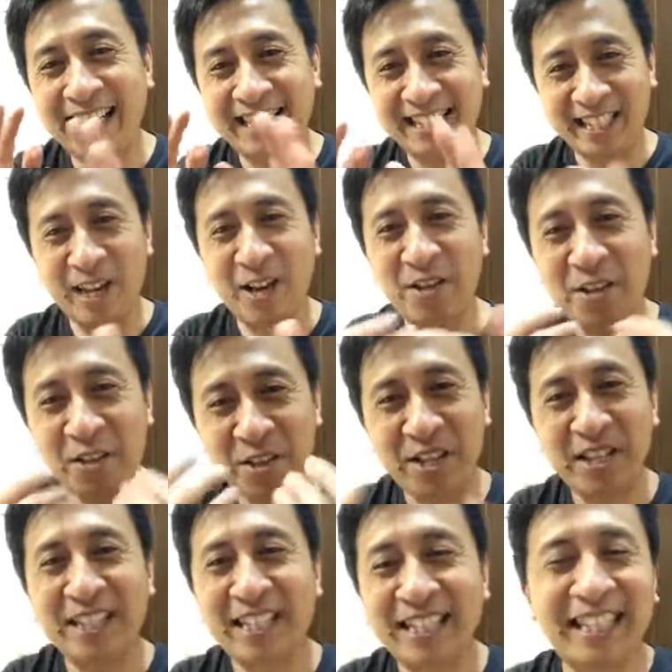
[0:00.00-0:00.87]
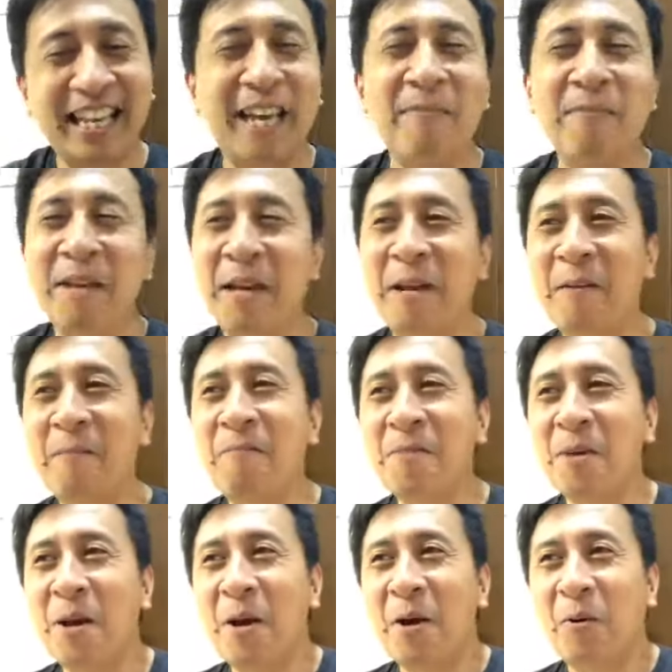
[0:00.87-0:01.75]
the other thing that came in
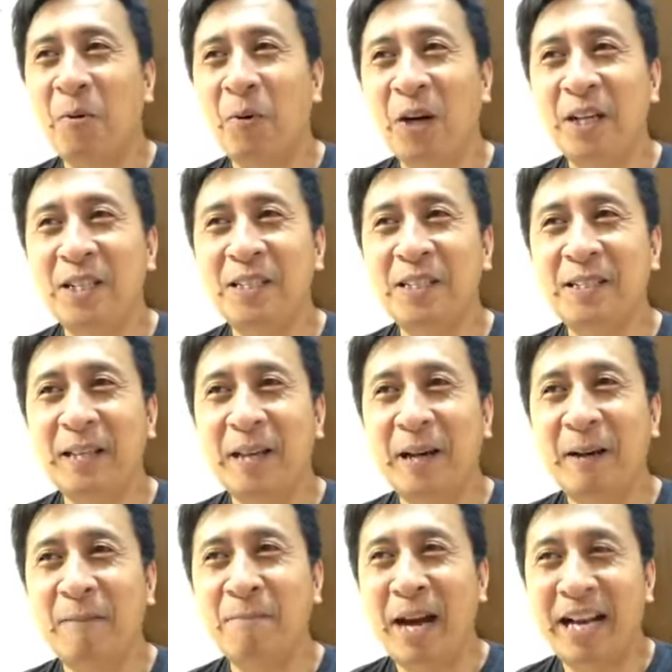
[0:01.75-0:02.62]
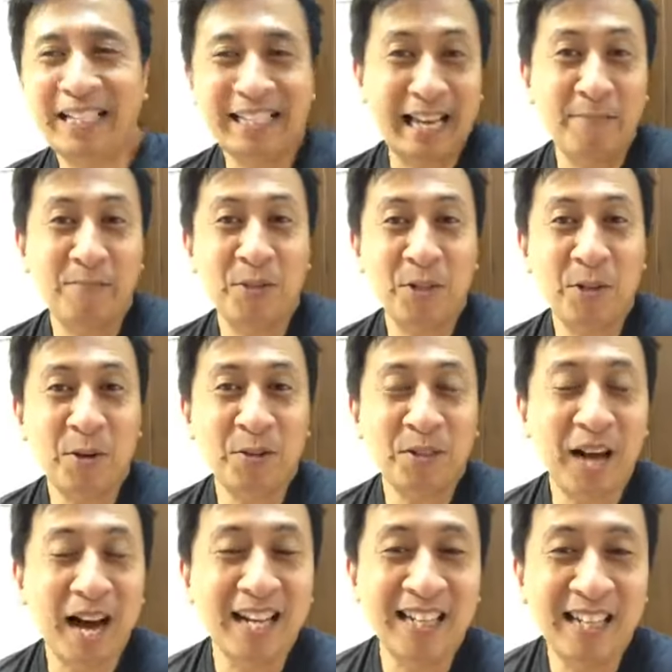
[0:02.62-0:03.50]
was I came to know
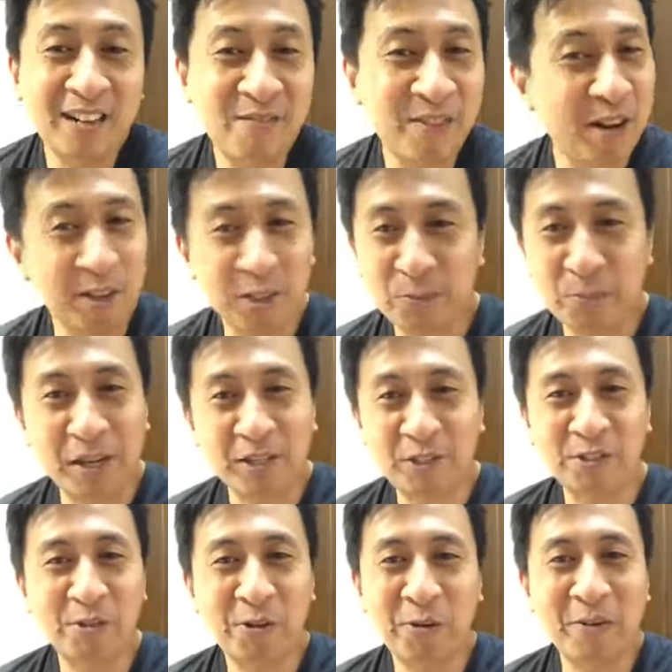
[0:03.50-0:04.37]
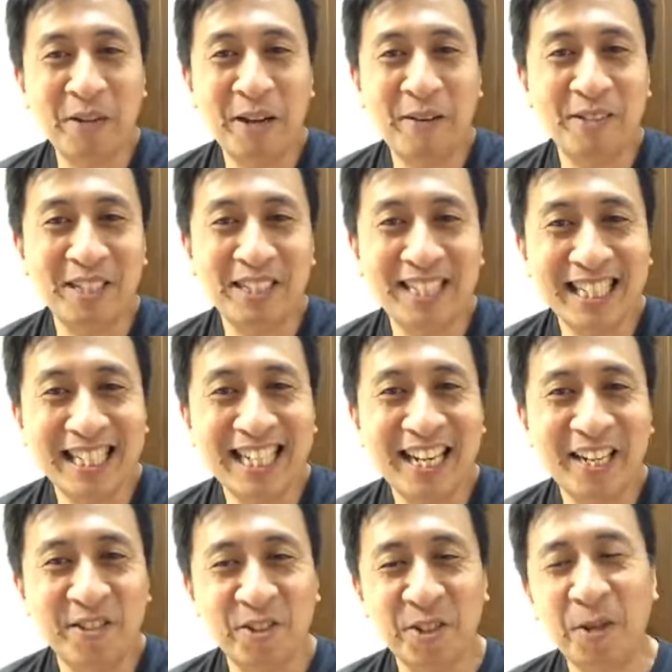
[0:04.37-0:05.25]
God in a very special way when I was a
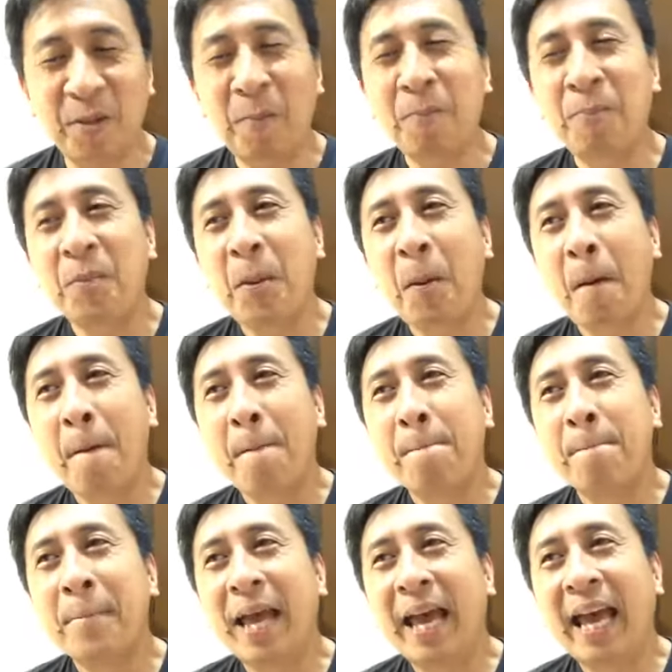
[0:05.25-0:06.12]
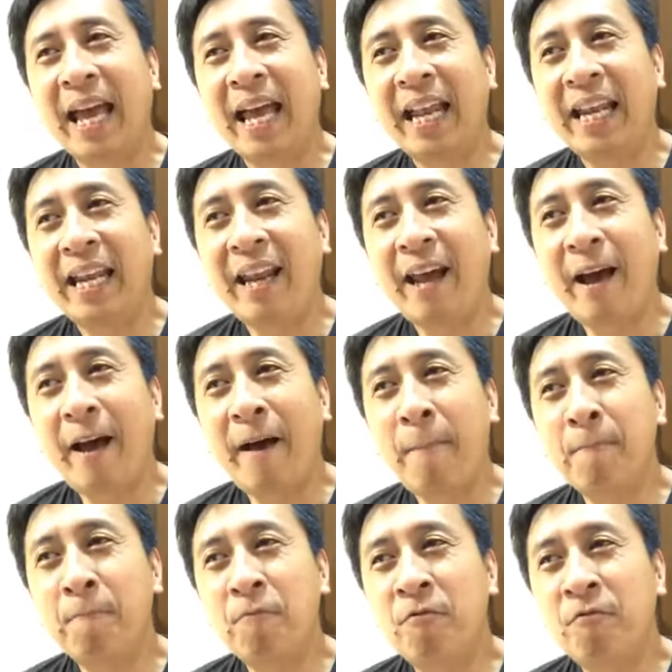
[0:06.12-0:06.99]
teenager, and
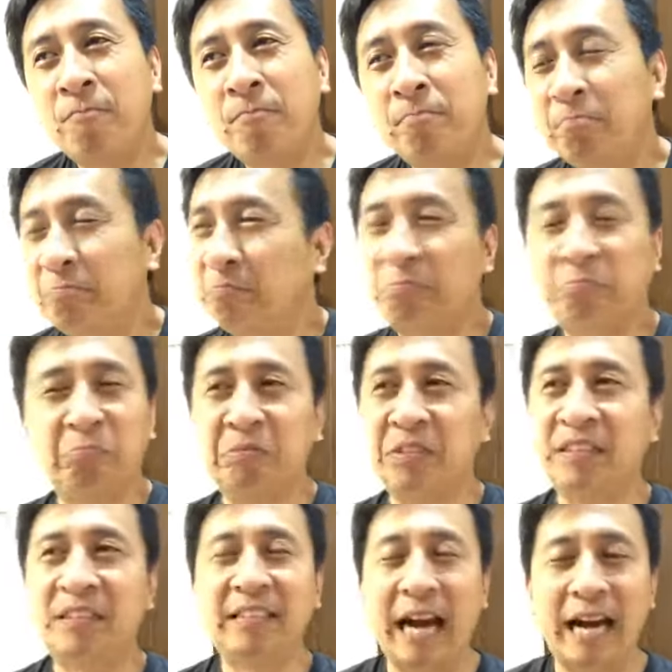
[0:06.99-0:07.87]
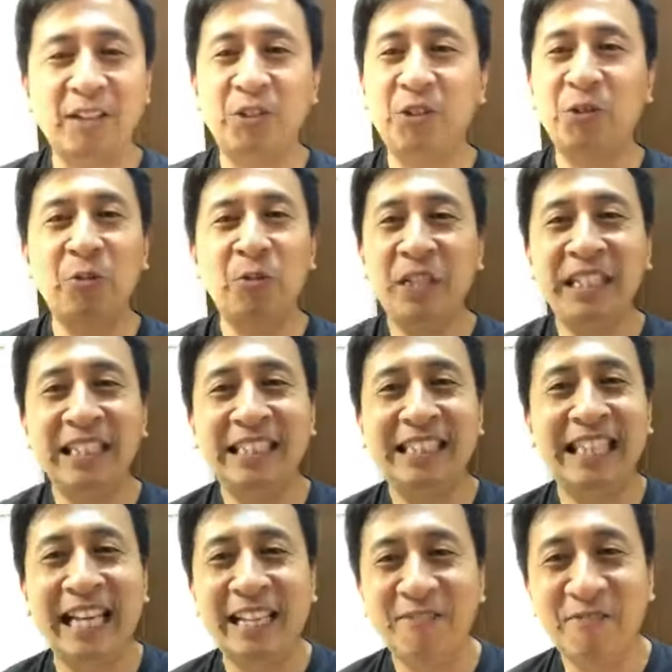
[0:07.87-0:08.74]
got to read
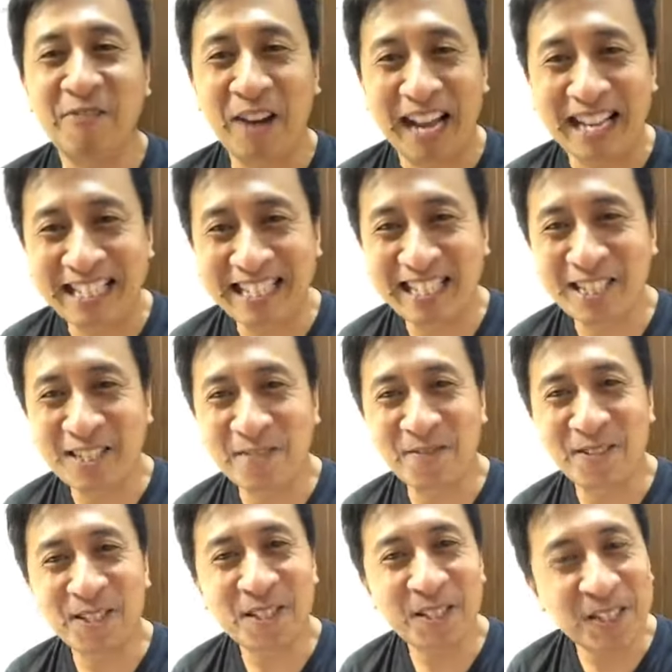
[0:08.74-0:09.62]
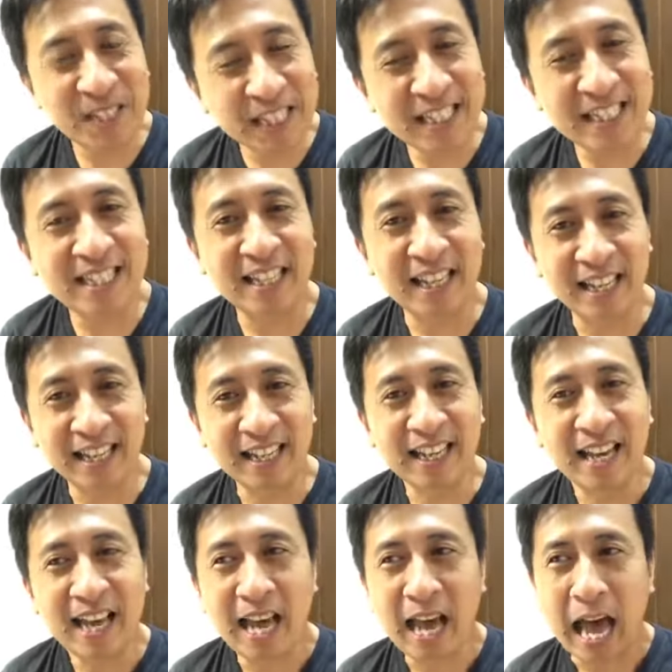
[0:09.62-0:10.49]
Saint Francis of Assisi
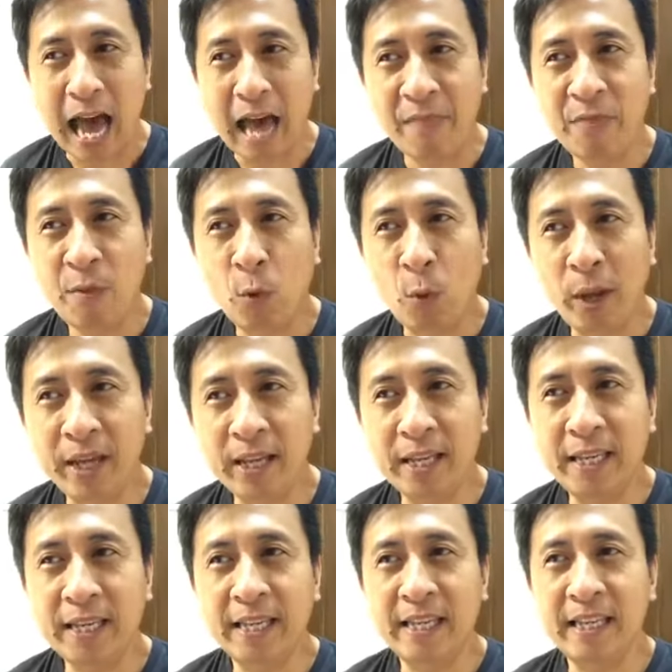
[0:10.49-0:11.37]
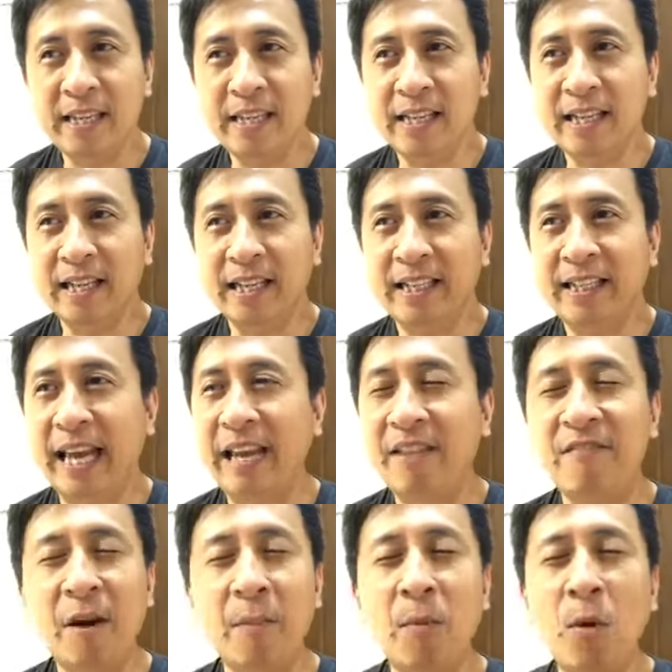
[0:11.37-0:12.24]
and the way he
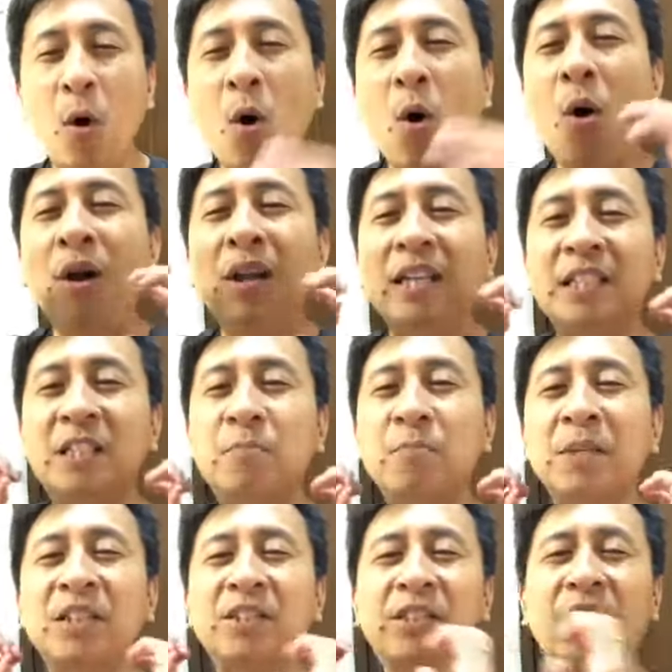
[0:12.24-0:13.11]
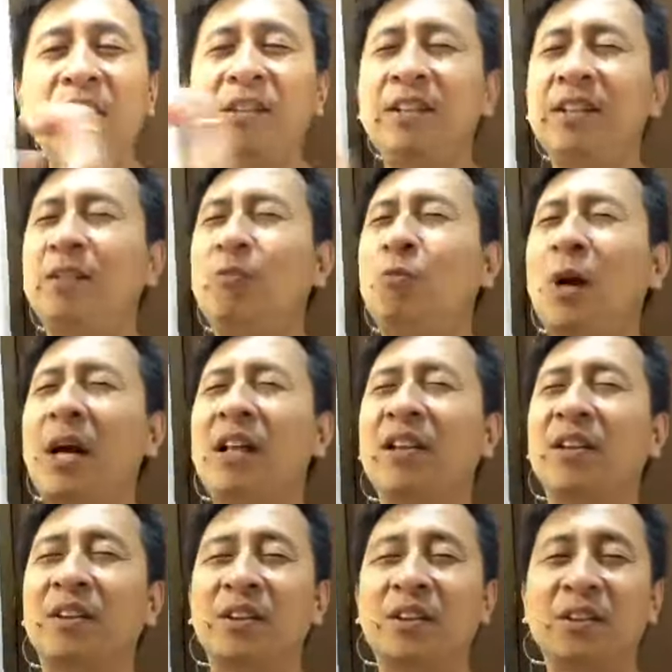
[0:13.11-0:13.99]
gave up all his material
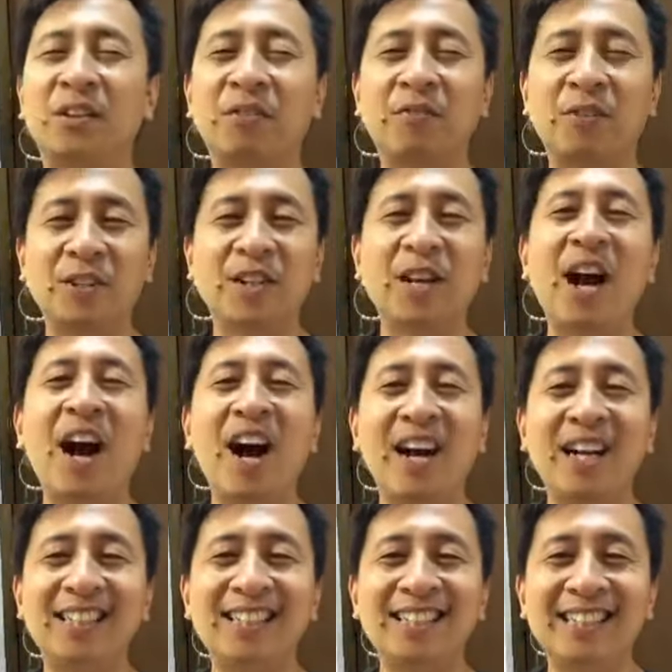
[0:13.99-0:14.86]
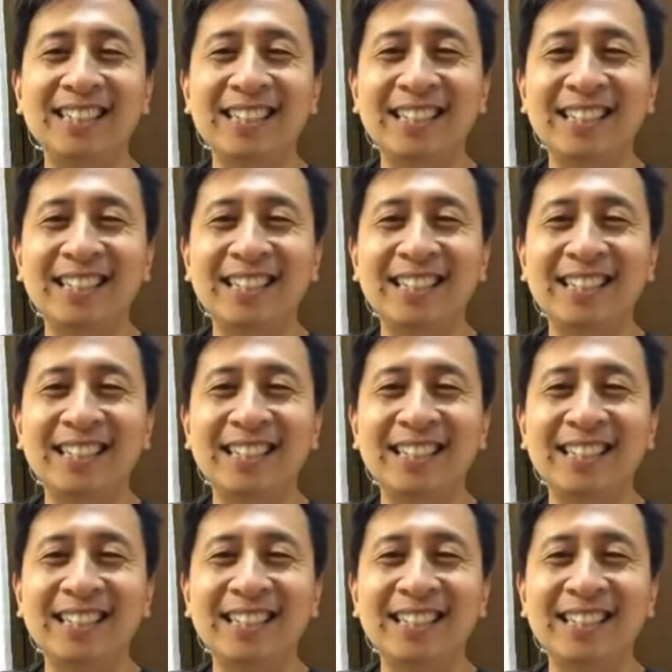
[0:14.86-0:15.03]
wealth for God,